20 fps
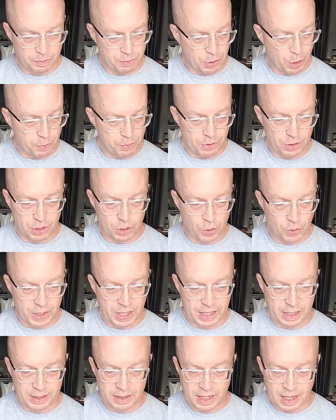purple,
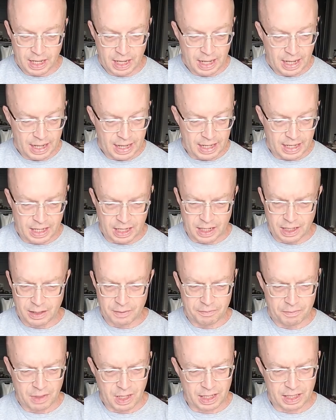green, I
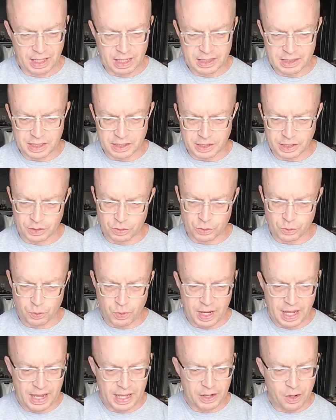guess this is
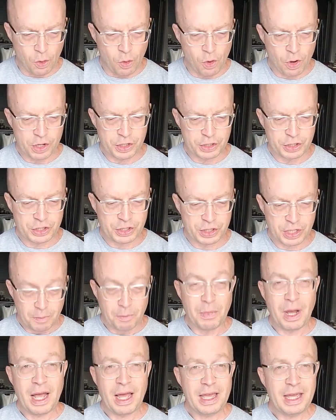red, orange.
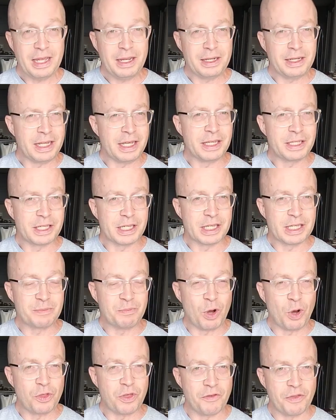My nieces,
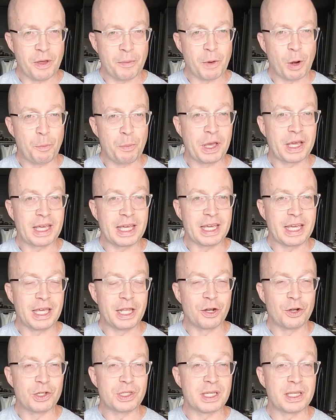both of them are picky
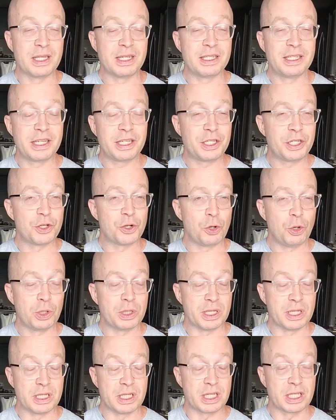eaters, and the 6-year-old
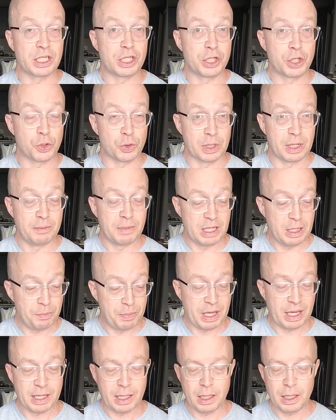is extremely
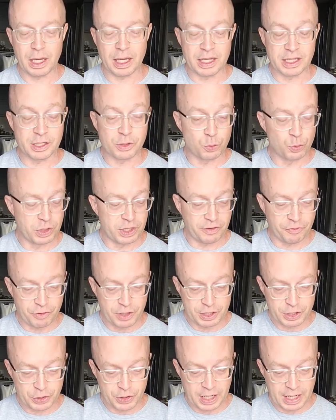picky. It's really
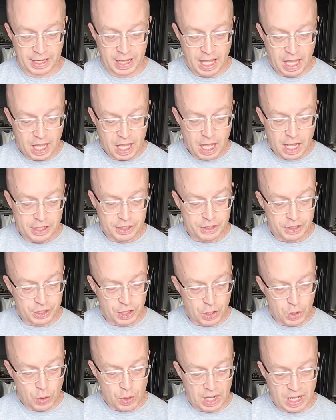frustrating.
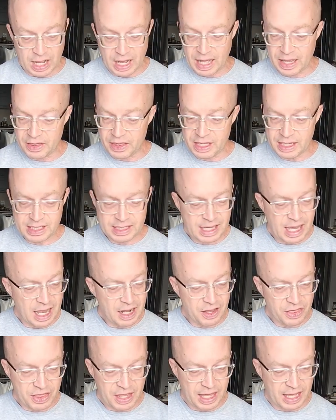So this kind
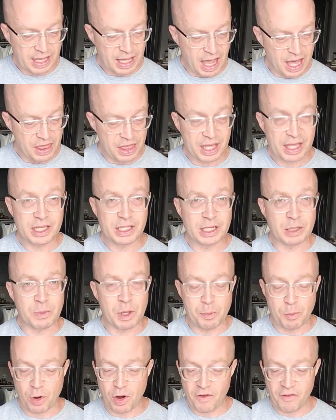of thing I think is going to
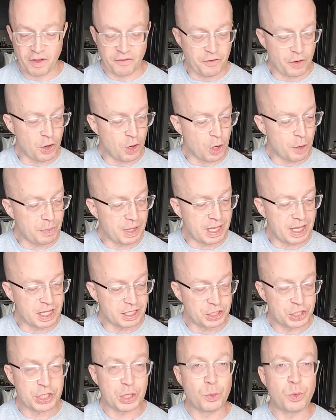be perfect for her because
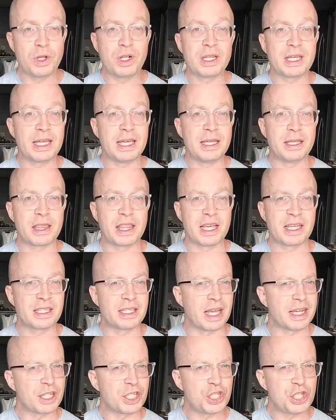she will eat things
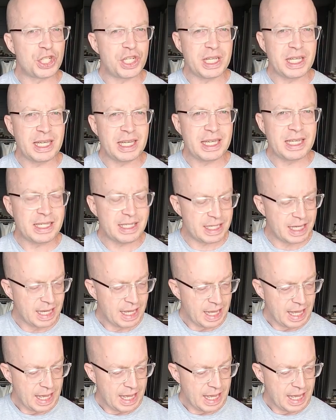like cheese